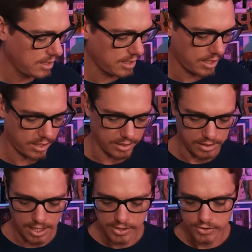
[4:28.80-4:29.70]
And the
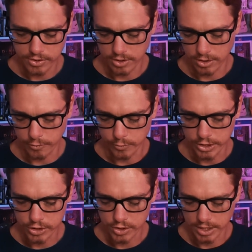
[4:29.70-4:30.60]
last of
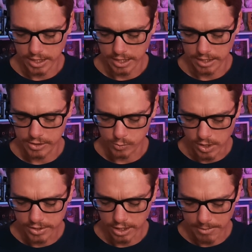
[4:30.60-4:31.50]
which is
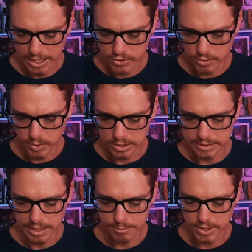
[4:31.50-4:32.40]
one that I'm actually really
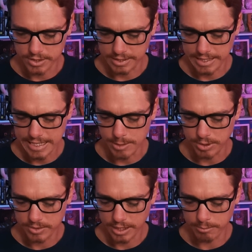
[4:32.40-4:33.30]
tempted to keep
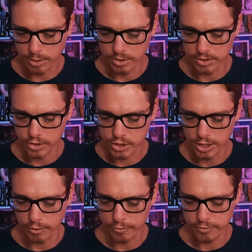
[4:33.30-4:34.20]
and put on the
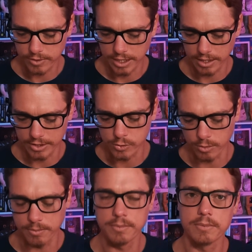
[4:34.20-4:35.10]
shelf. These
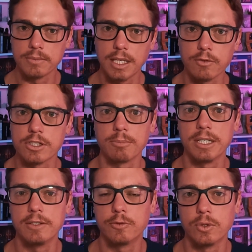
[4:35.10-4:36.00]
were given to
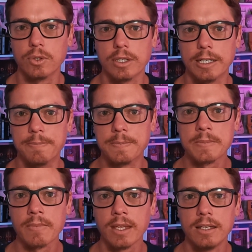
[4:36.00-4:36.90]
me for
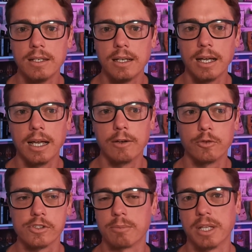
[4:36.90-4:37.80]

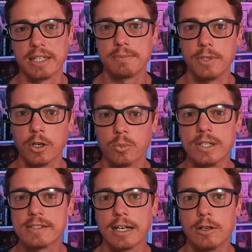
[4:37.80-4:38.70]
some, like, you know,
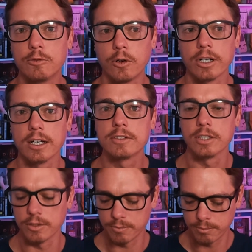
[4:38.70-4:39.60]
resale fodder
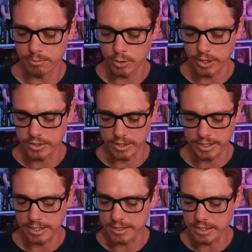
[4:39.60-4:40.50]
to put into the
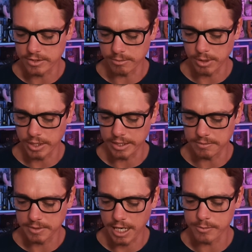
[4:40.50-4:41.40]
kitty to buying
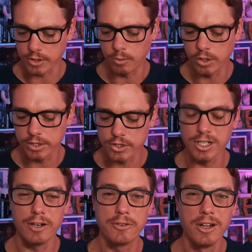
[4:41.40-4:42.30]
games that I want on the
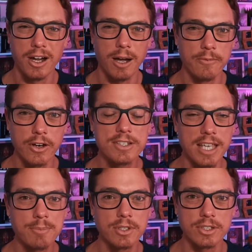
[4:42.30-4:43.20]
shelf. I'm very
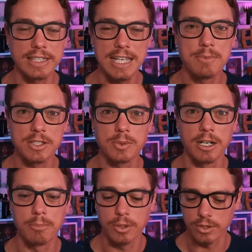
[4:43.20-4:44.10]
tempted to keep this one
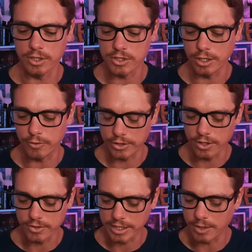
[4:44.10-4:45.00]
and put it on the shelf. I
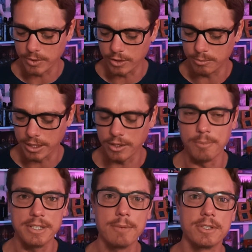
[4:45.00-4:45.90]
don't think I will, but
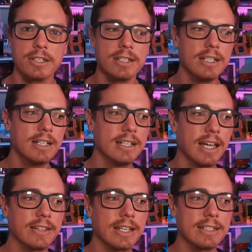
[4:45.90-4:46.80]
I'm tempted.
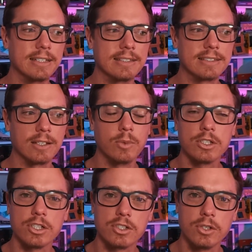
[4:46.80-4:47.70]
And that is The
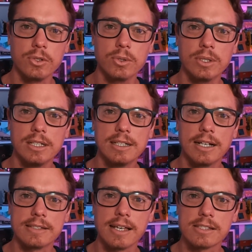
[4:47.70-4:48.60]
Witcher 2
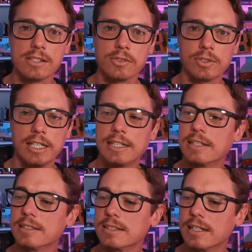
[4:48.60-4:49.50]
Assassins of
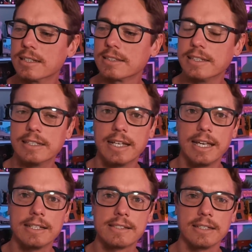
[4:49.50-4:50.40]
Kings, and it's the
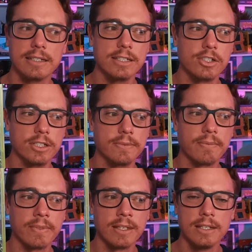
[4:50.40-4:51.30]
enhanced edition.
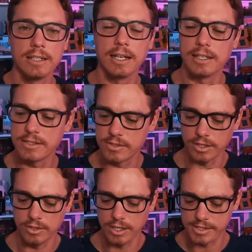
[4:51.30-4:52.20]
This is a
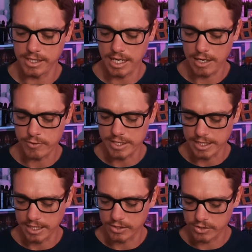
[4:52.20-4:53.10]
nice heavy
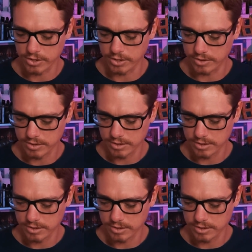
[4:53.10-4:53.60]
case too.